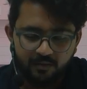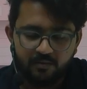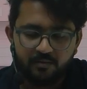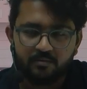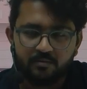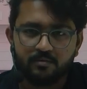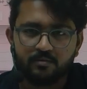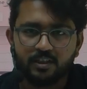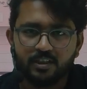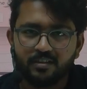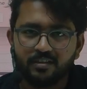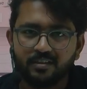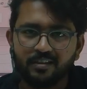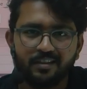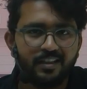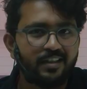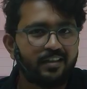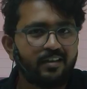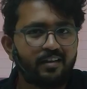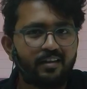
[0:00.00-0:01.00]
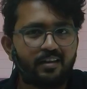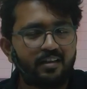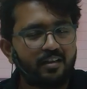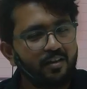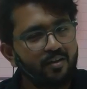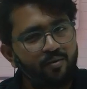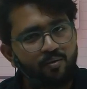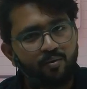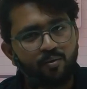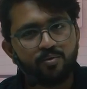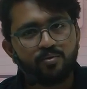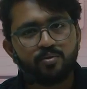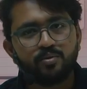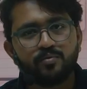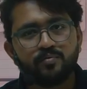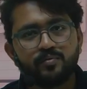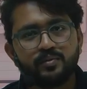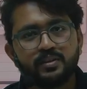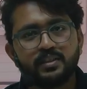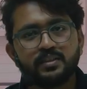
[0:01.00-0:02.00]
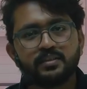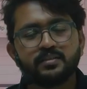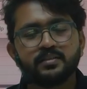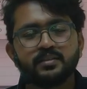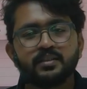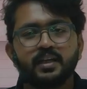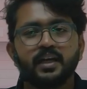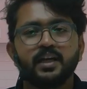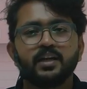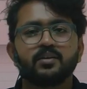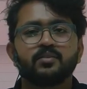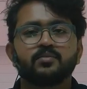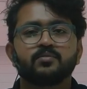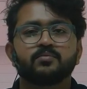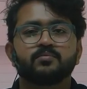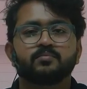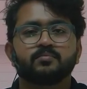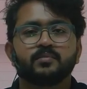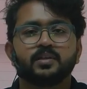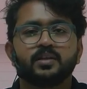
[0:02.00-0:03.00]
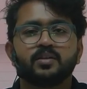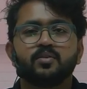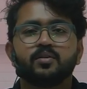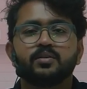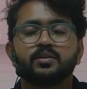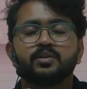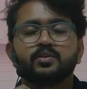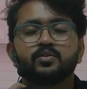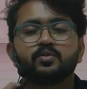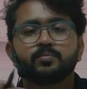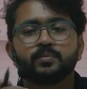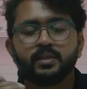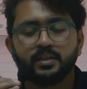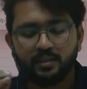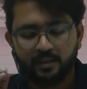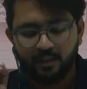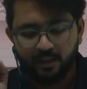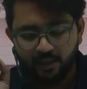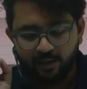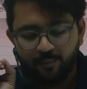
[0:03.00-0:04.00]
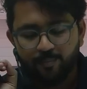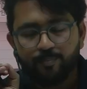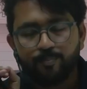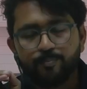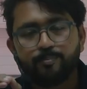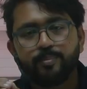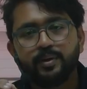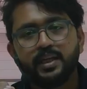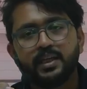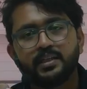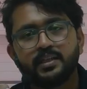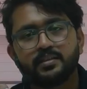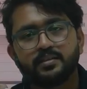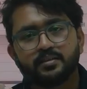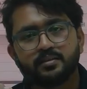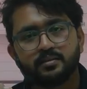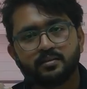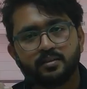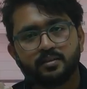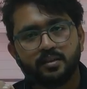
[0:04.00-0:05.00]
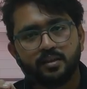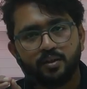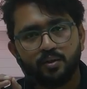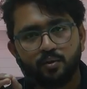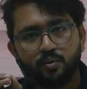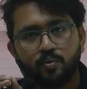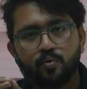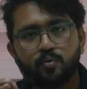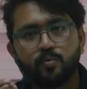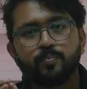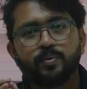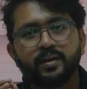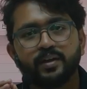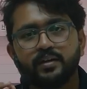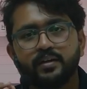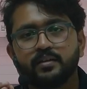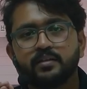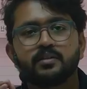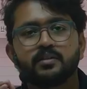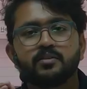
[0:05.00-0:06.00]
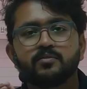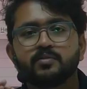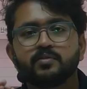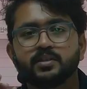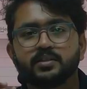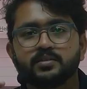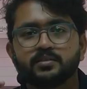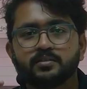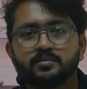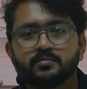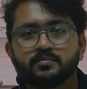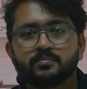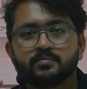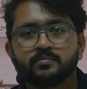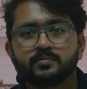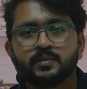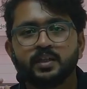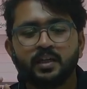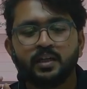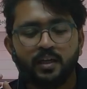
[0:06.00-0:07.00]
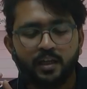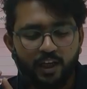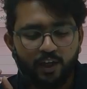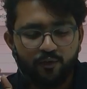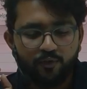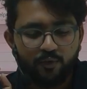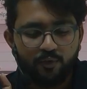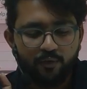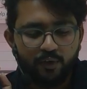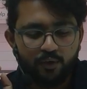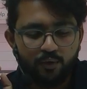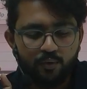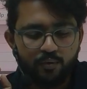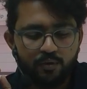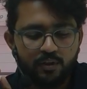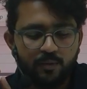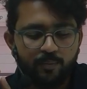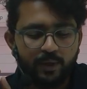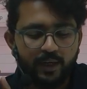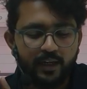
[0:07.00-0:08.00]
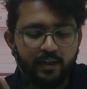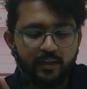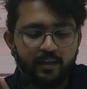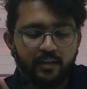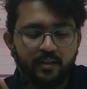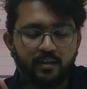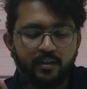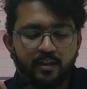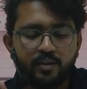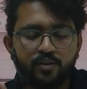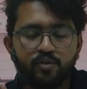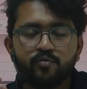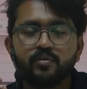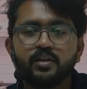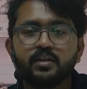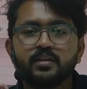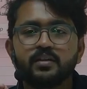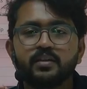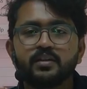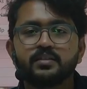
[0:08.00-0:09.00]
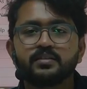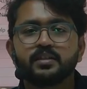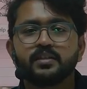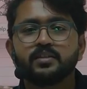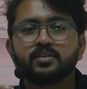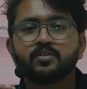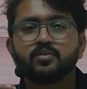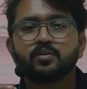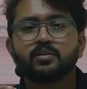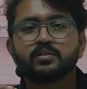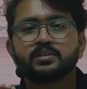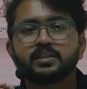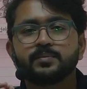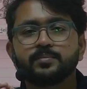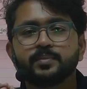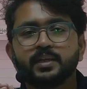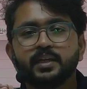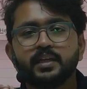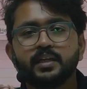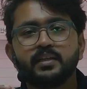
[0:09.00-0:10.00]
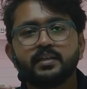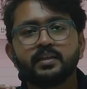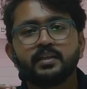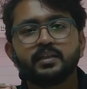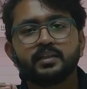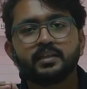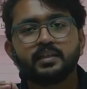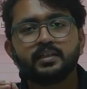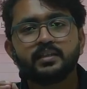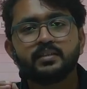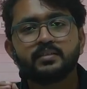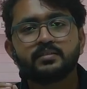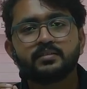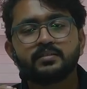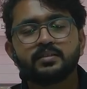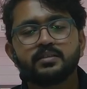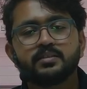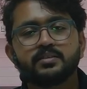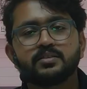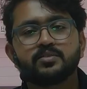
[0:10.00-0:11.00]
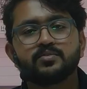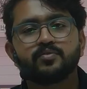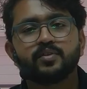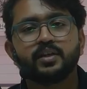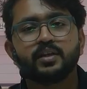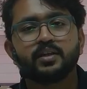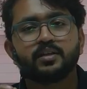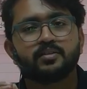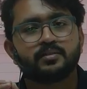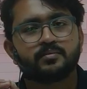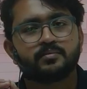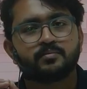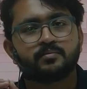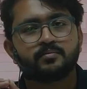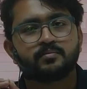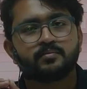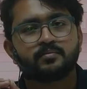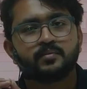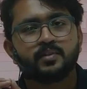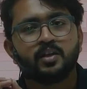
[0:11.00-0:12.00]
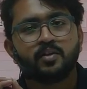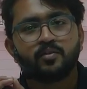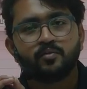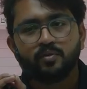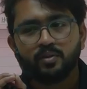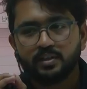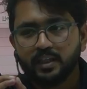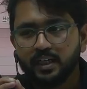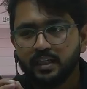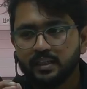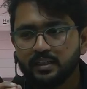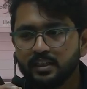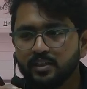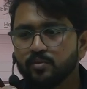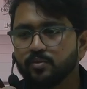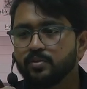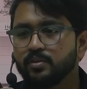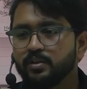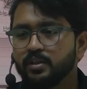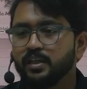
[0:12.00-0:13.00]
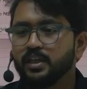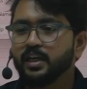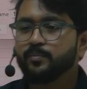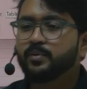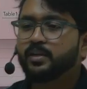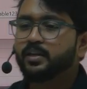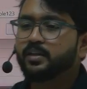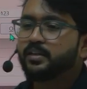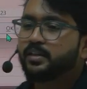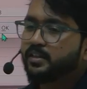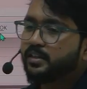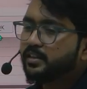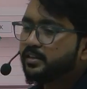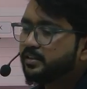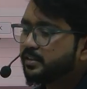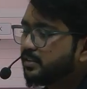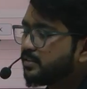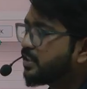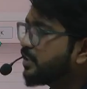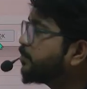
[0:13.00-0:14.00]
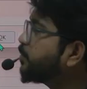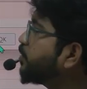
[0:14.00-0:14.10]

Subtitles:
just learn it, go through with this, and according to me, please do practical ones. If you will do the practical now, you will understand the concept in a easiest way. For that thing only I am conducting this type of